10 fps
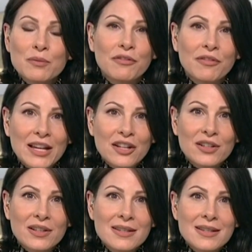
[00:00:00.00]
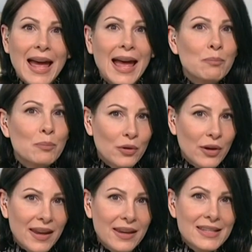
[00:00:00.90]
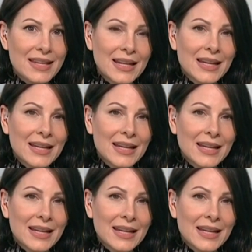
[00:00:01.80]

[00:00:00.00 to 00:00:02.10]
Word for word: reflections, and prayers.